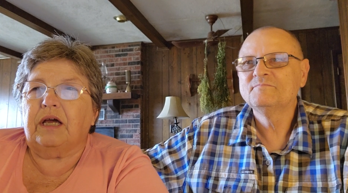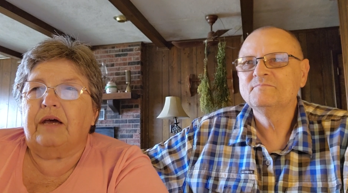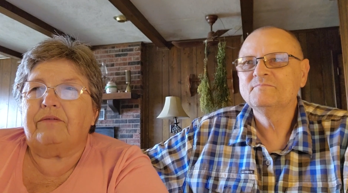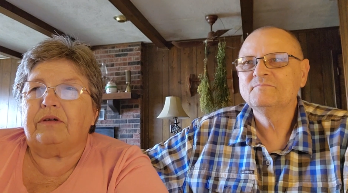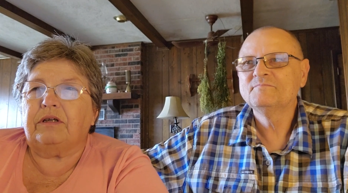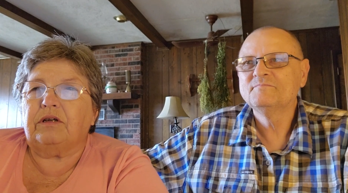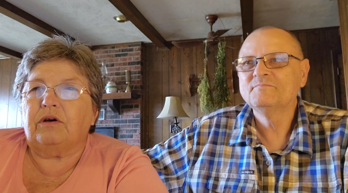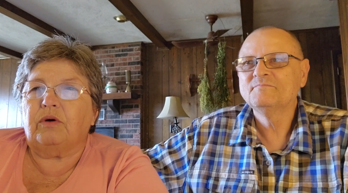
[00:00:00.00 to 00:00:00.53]

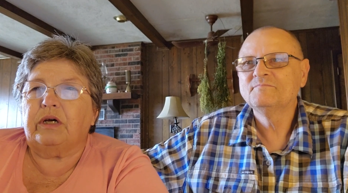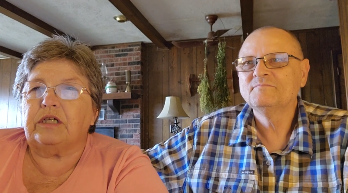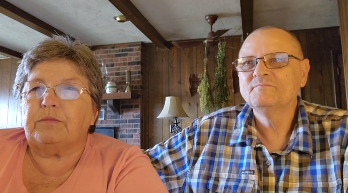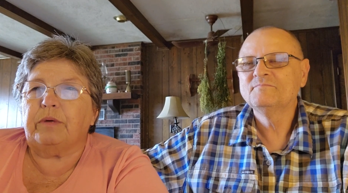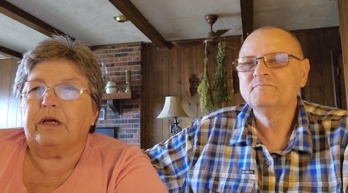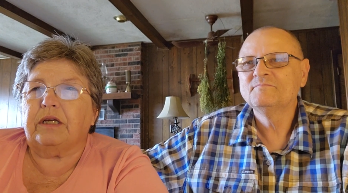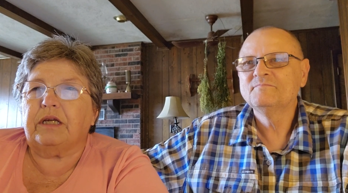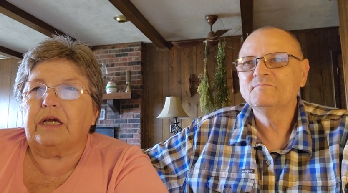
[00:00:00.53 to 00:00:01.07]
Speaker 1: having no
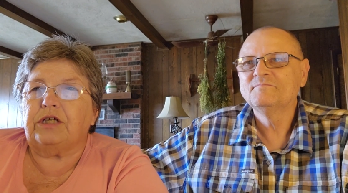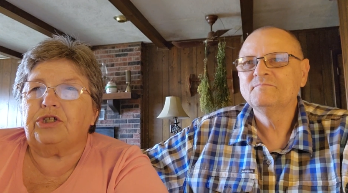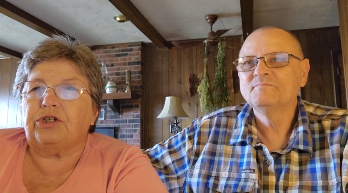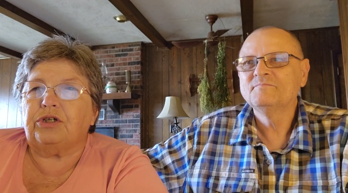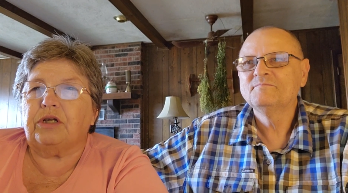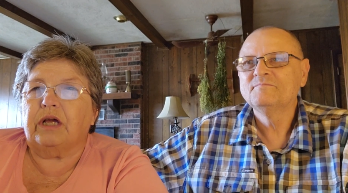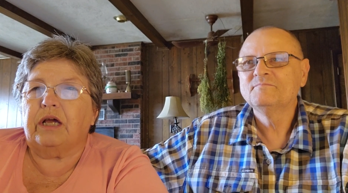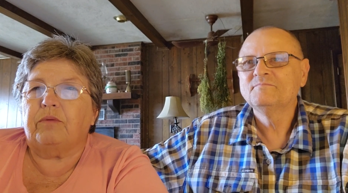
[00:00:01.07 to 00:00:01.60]

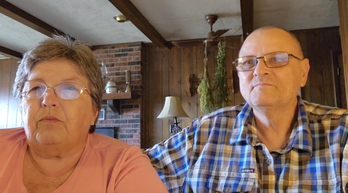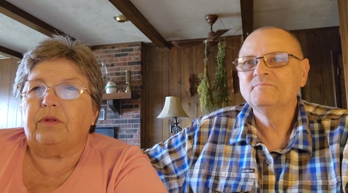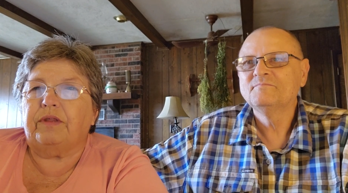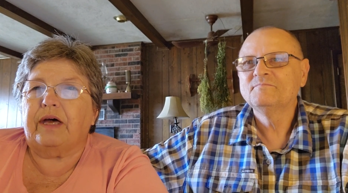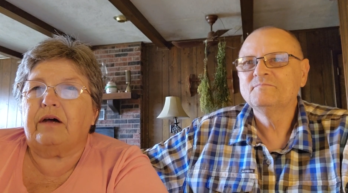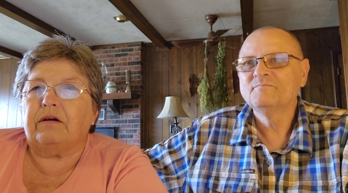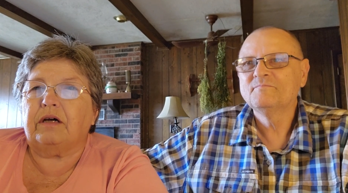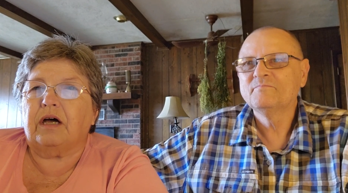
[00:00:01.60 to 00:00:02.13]
expectation and
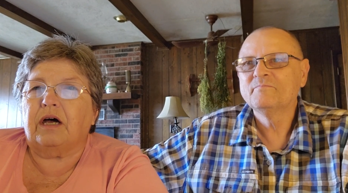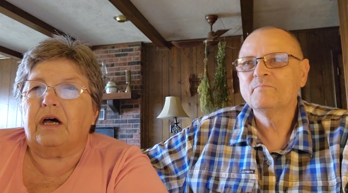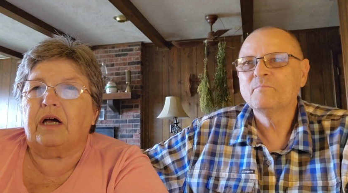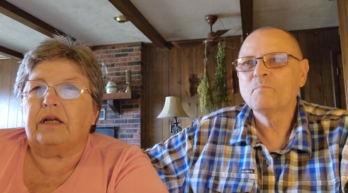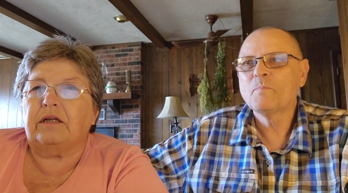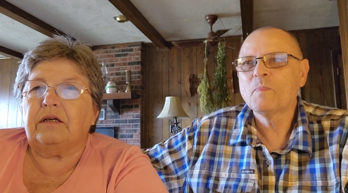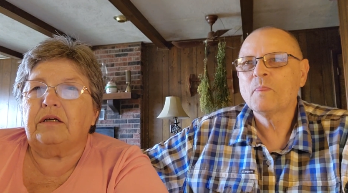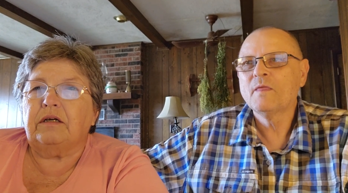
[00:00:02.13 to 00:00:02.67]
without
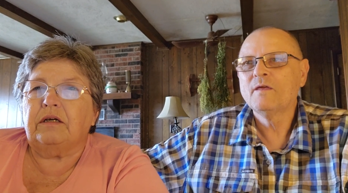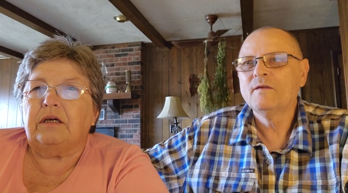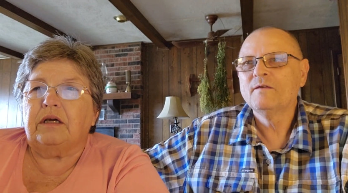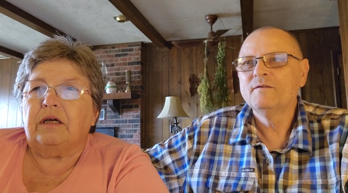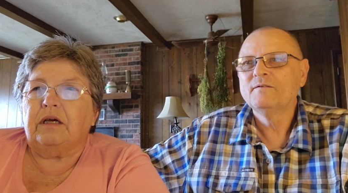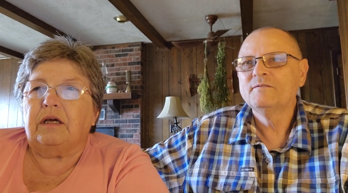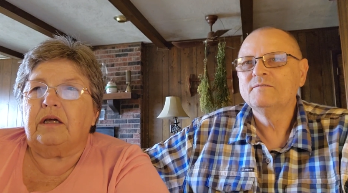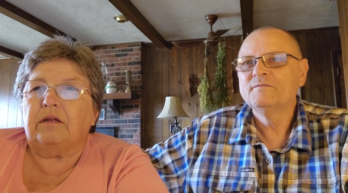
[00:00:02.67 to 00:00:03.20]
God
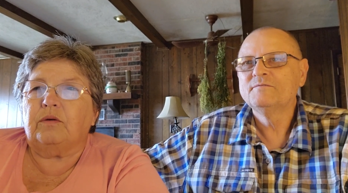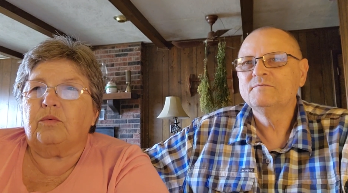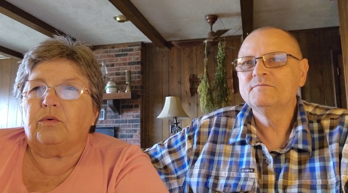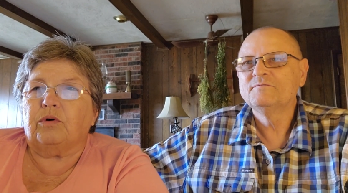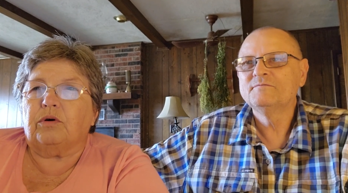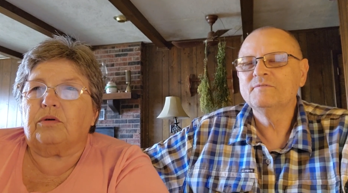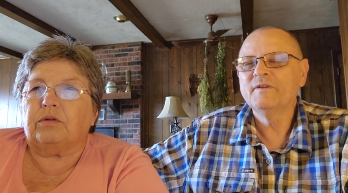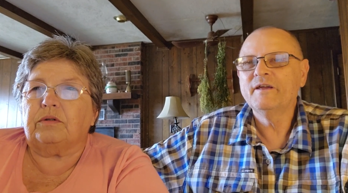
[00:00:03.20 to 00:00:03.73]
in the
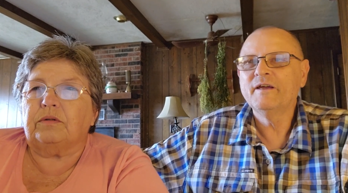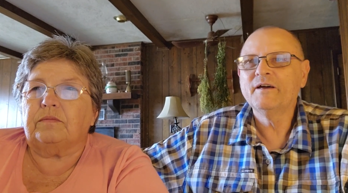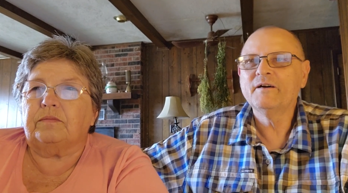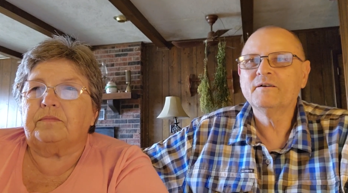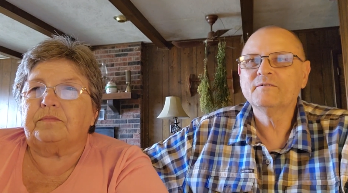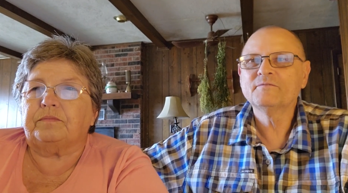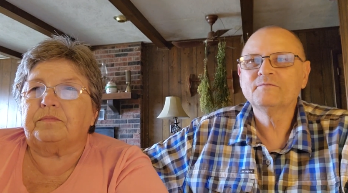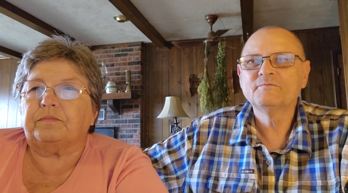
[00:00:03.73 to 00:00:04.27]
world.
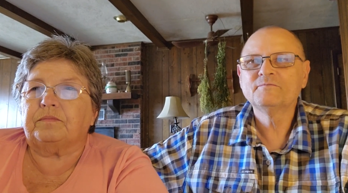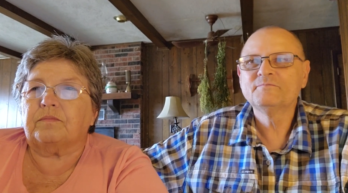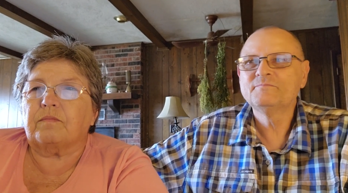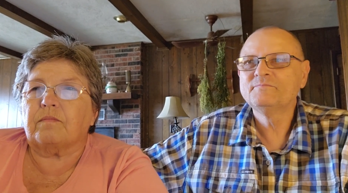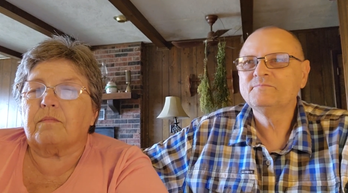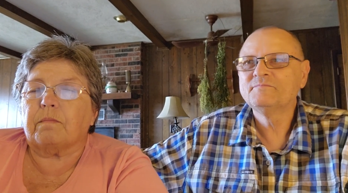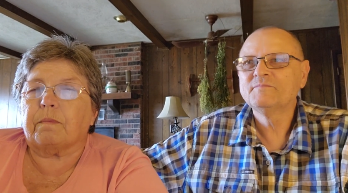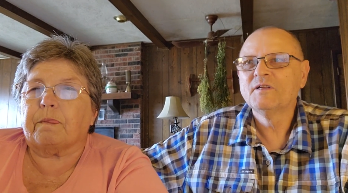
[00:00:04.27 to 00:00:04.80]
Yeah.
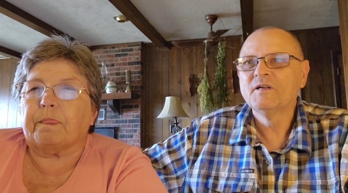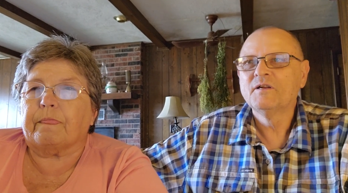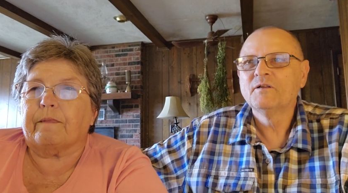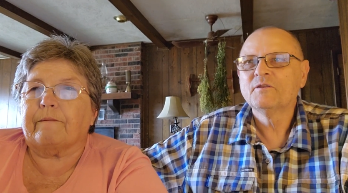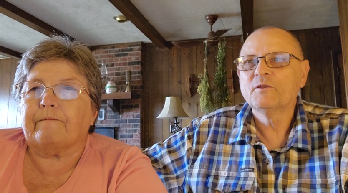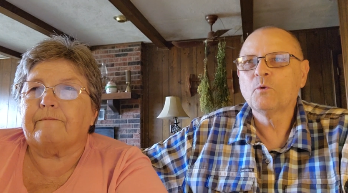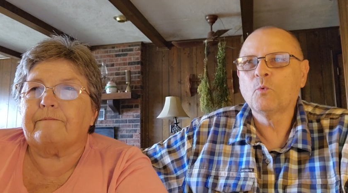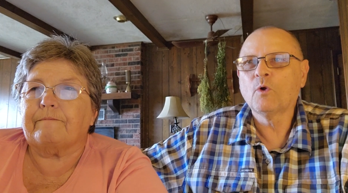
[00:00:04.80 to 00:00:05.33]

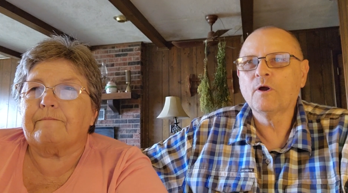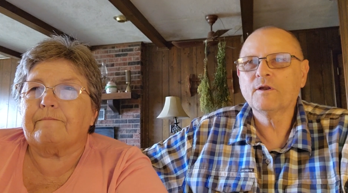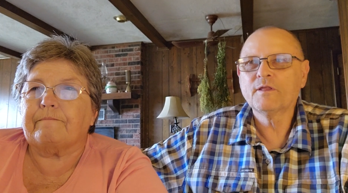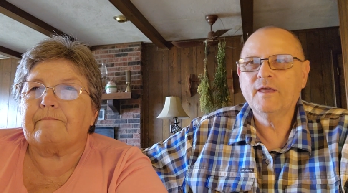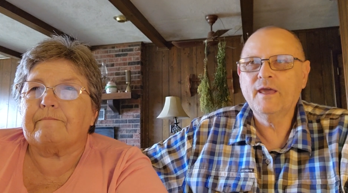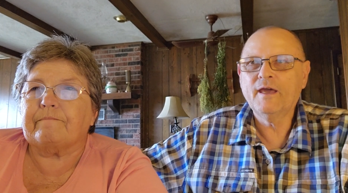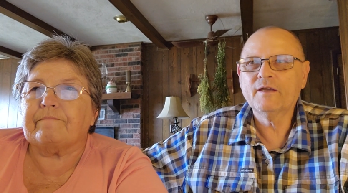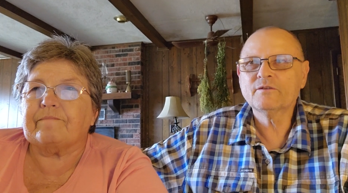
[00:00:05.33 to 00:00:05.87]
Speaker 2: The word
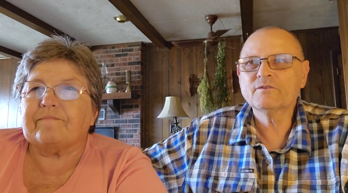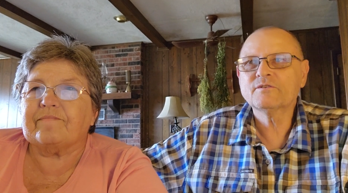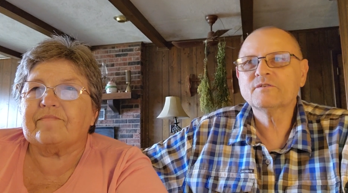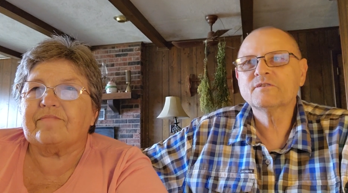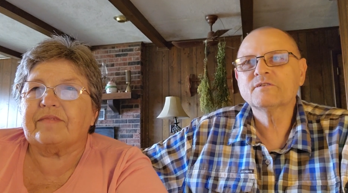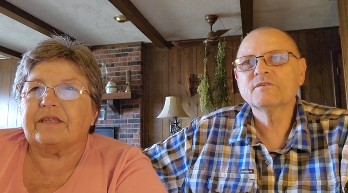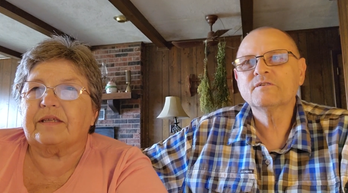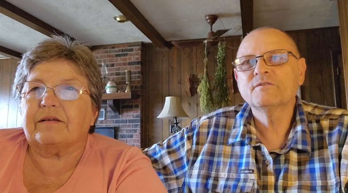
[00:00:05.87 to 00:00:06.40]

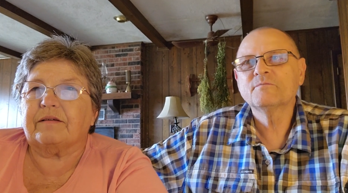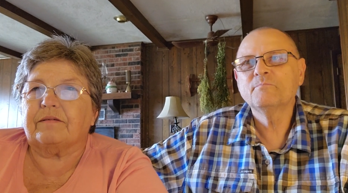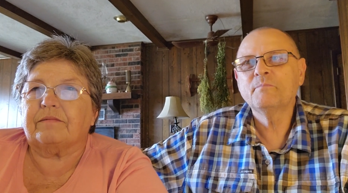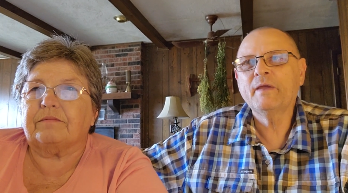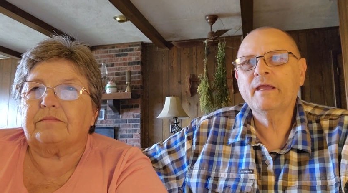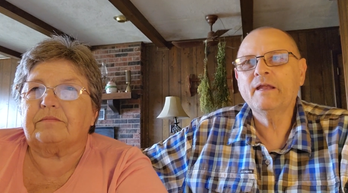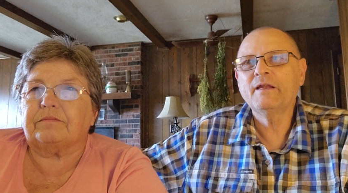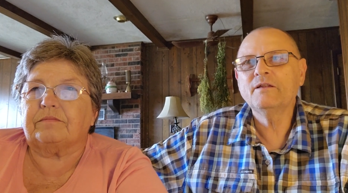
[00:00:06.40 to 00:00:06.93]
guests
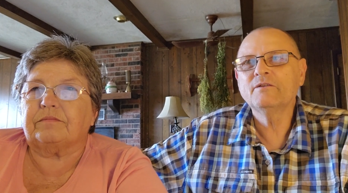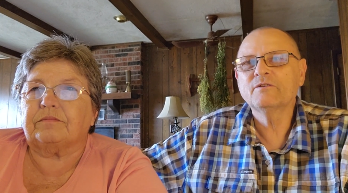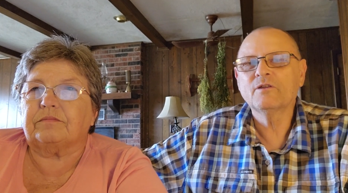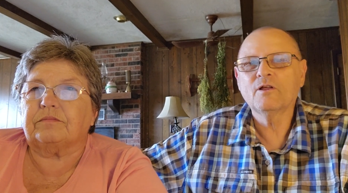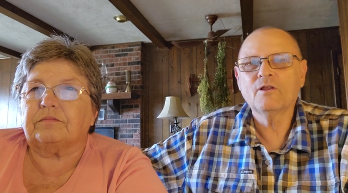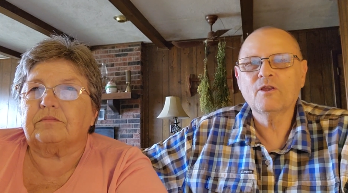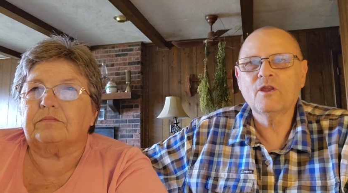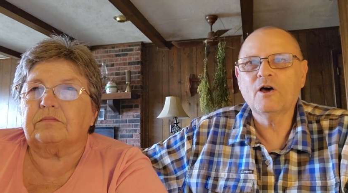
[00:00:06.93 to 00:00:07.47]
means
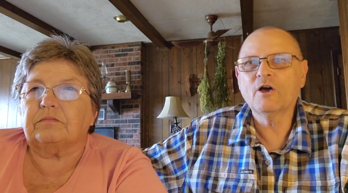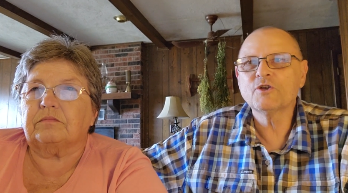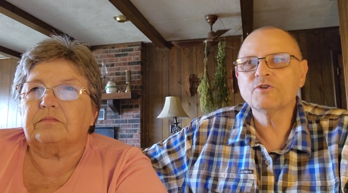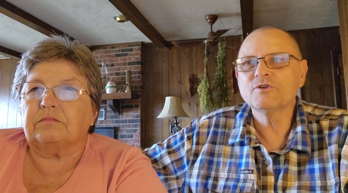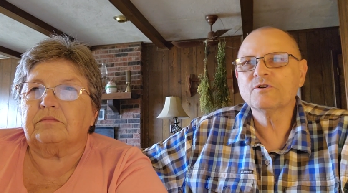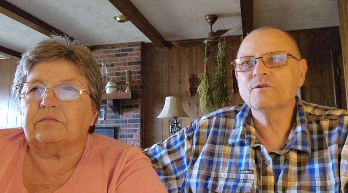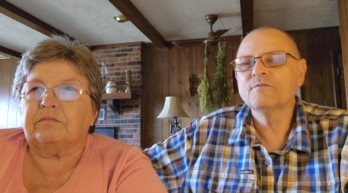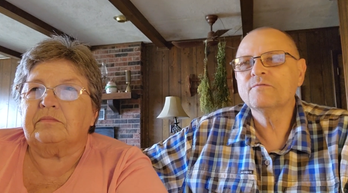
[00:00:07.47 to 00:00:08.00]

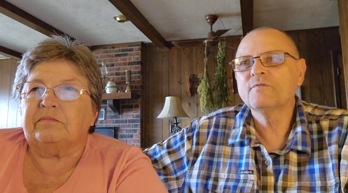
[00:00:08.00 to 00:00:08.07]
lodger.